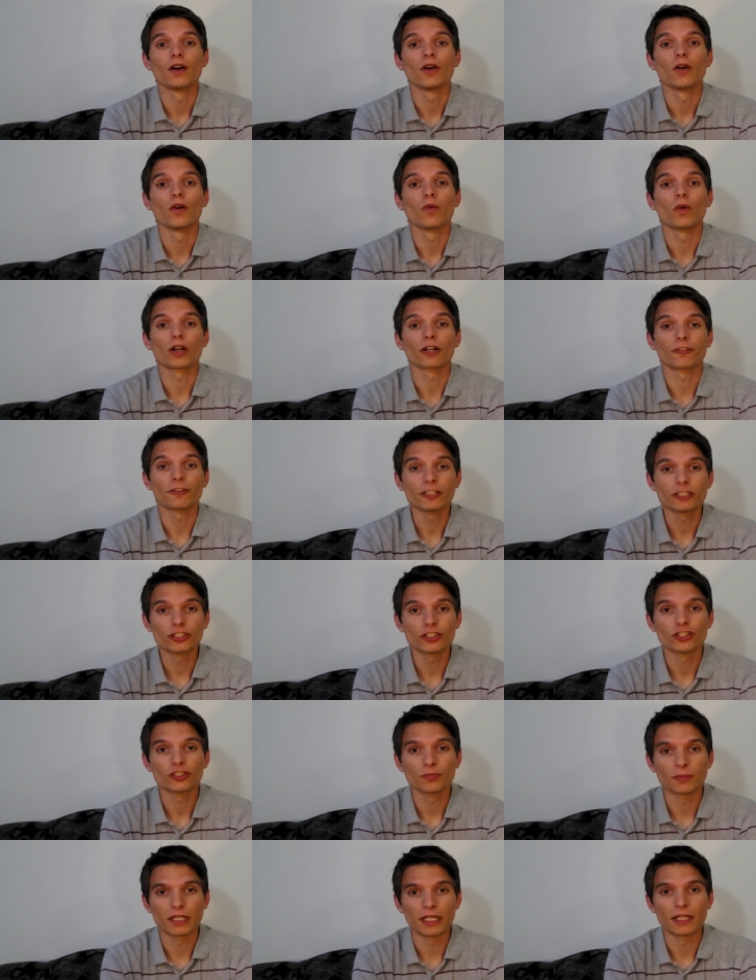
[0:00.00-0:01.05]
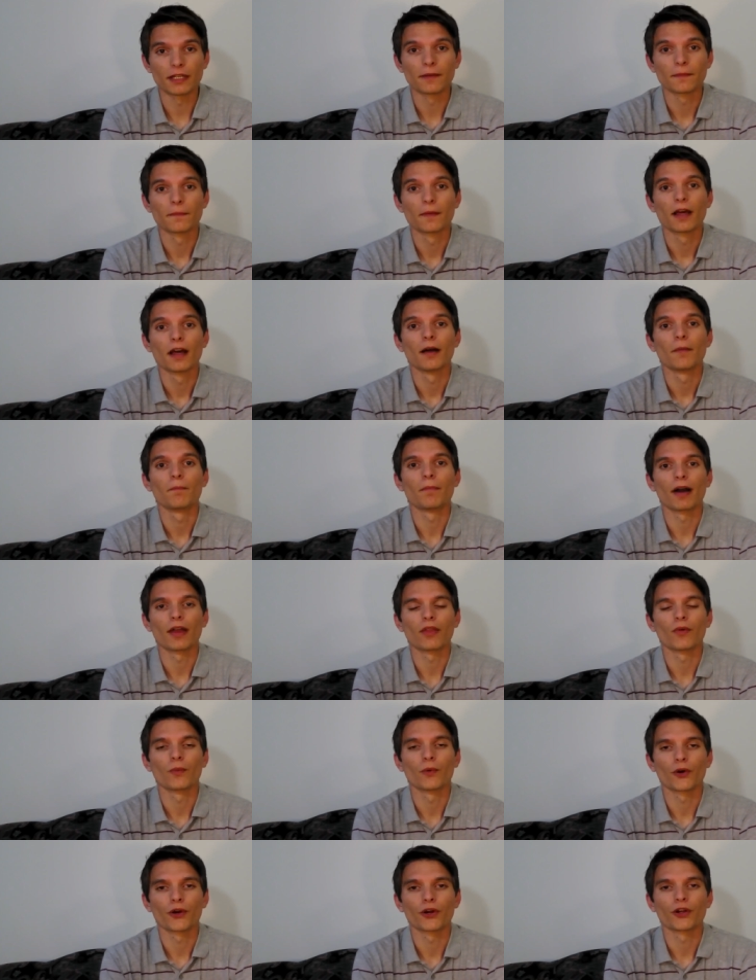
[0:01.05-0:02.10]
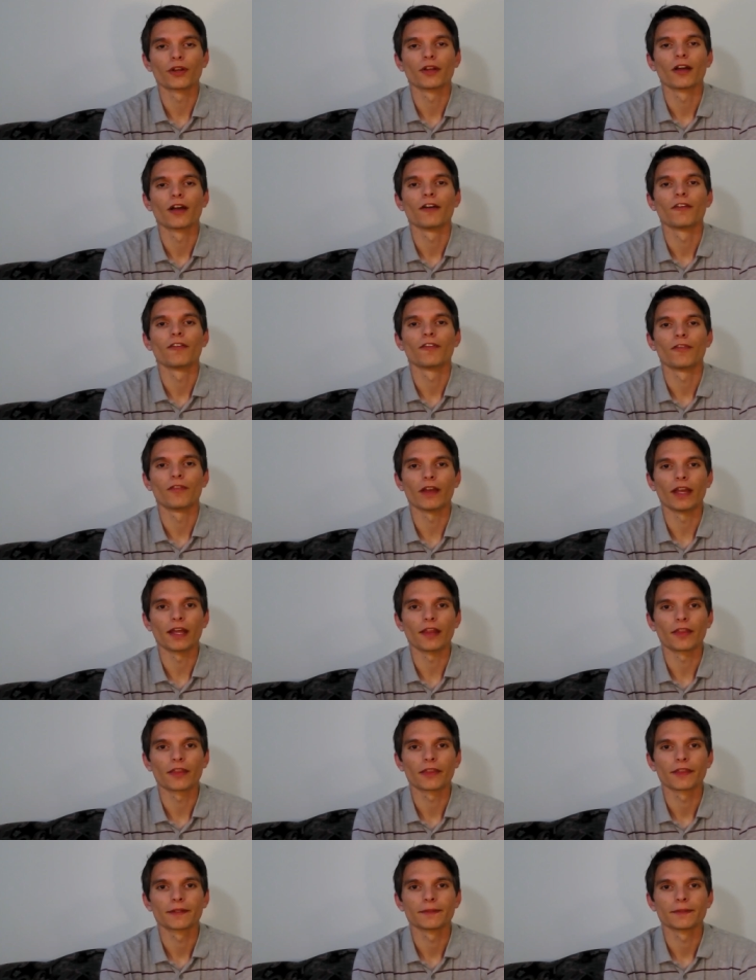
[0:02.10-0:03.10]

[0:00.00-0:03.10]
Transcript: what Christians mean by the word faith.